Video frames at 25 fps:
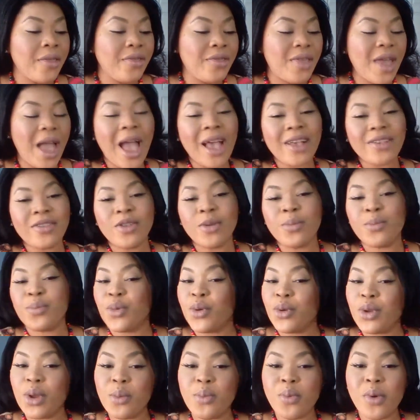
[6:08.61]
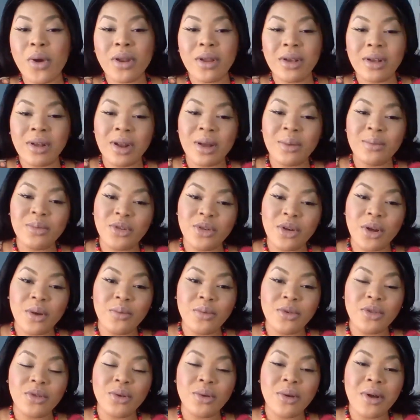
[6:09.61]
That's the beauty product that I'm
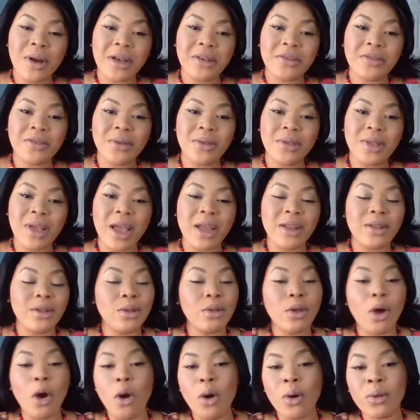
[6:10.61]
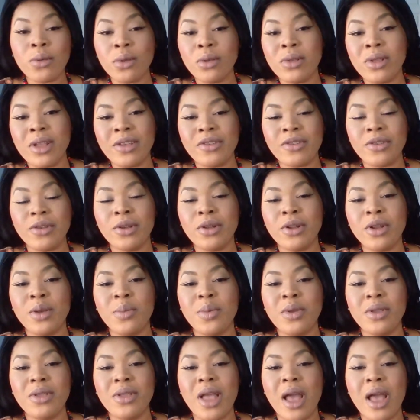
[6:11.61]
sharing with you guys today. All the links are going
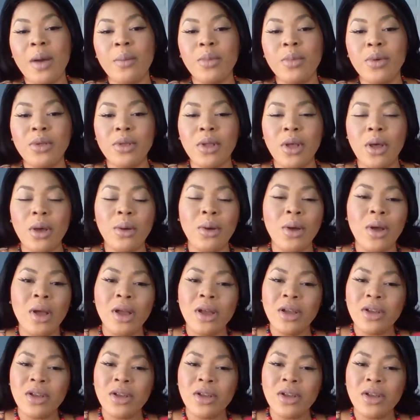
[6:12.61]
to be down below.